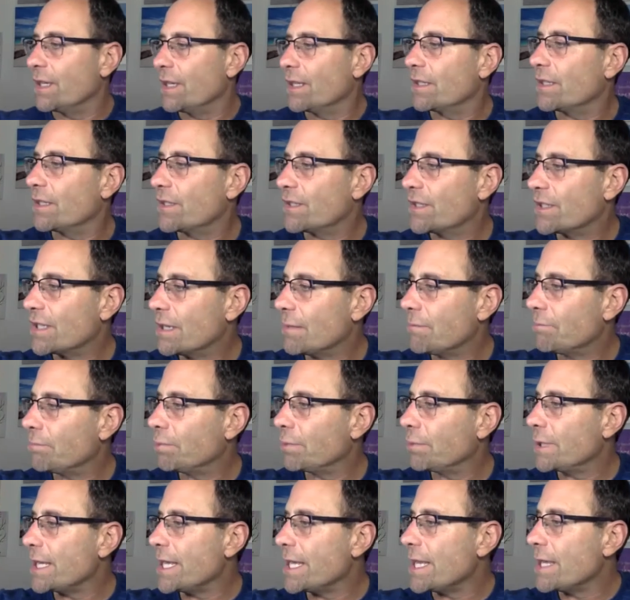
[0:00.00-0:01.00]
to
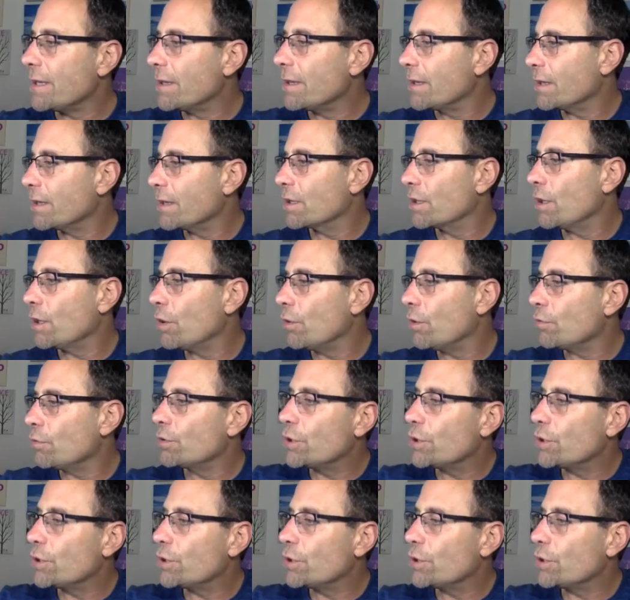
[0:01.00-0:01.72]
simply go